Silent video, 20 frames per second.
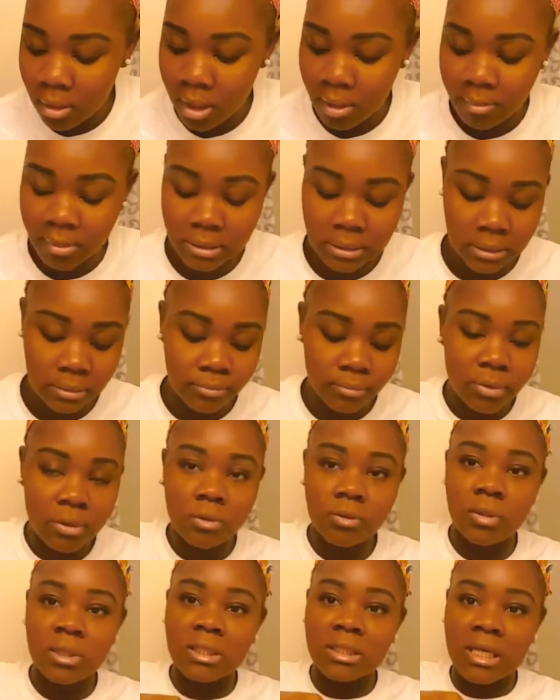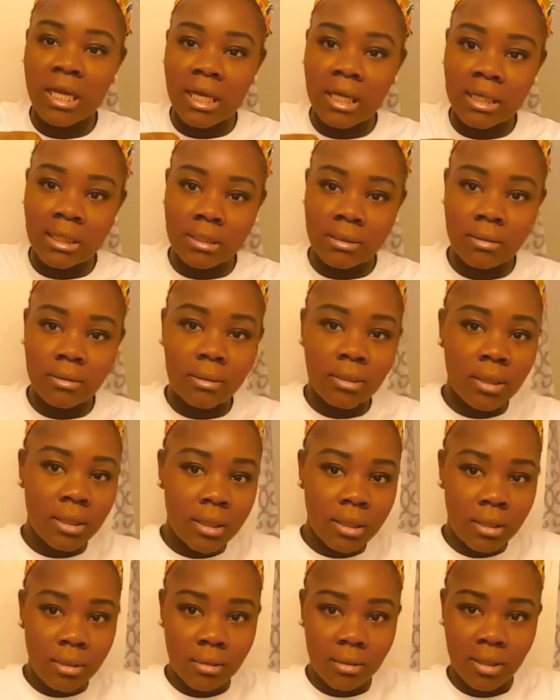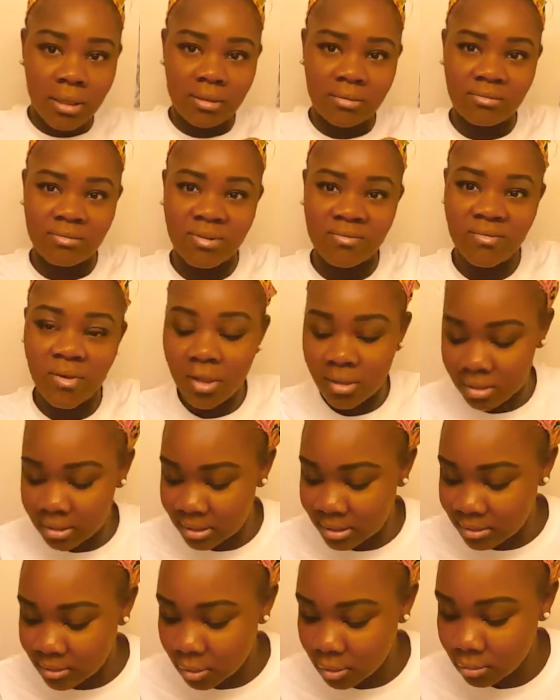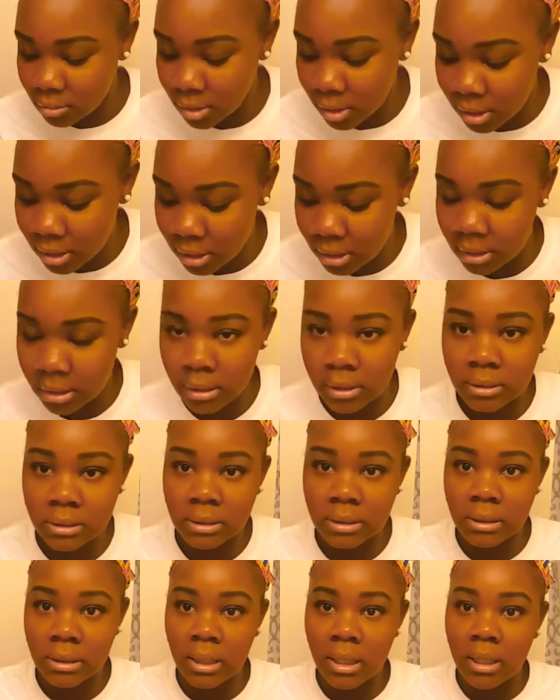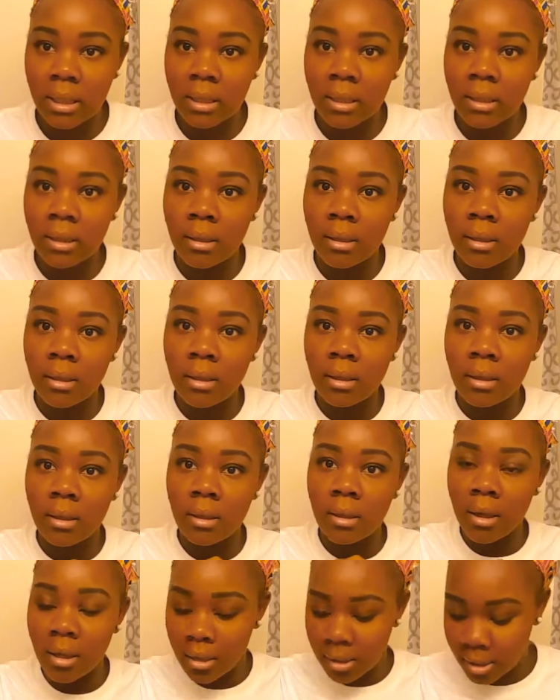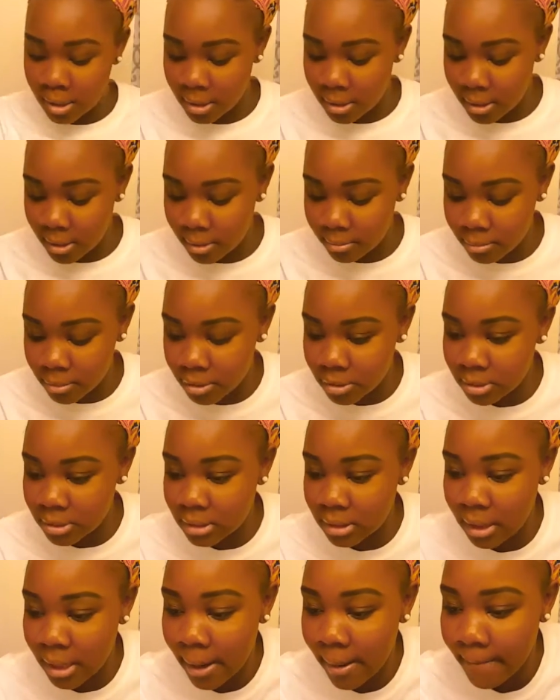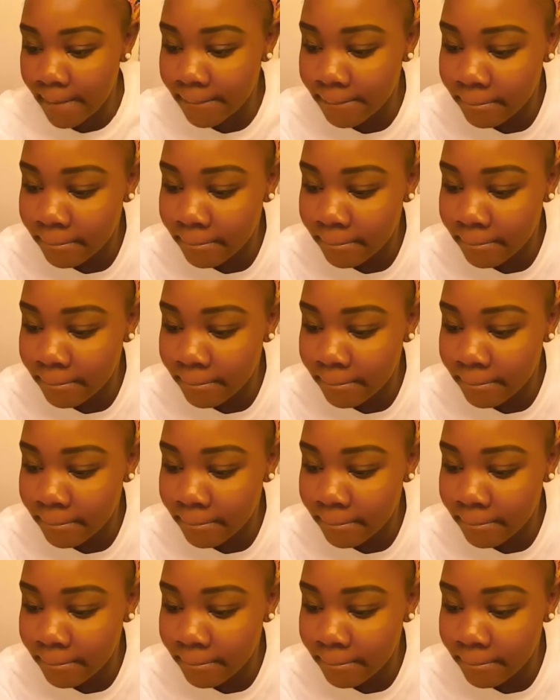Let me see. So it's like, I don't know, y'all can see. Nope, y'all cannot see that. Okay, y'all, you can see that.